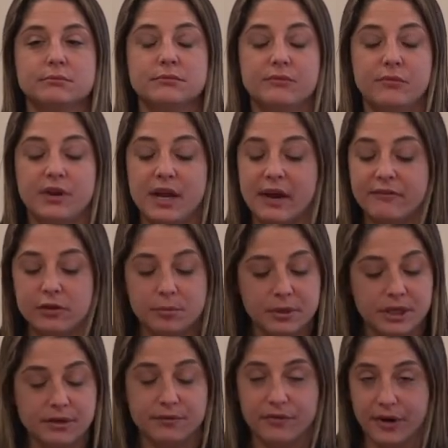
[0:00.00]
Never
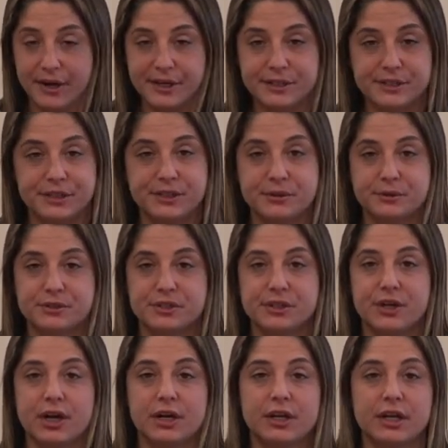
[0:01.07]
be afraid to use the
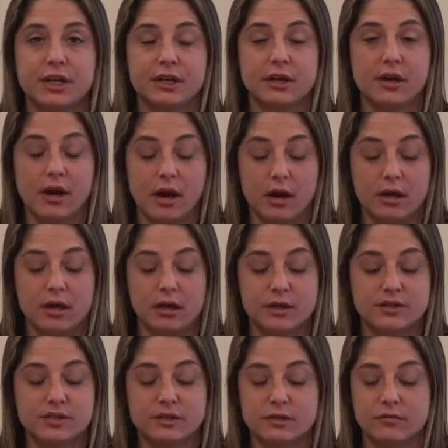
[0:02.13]
Narcan.
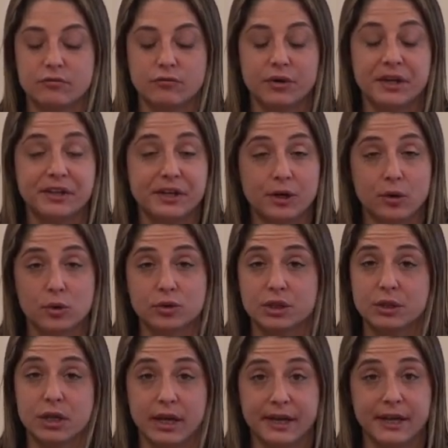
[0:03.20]
It's really
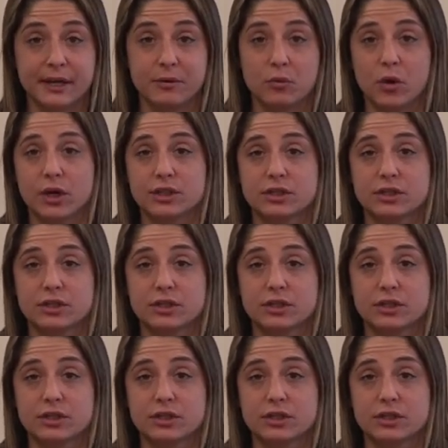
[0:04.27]
only, again, works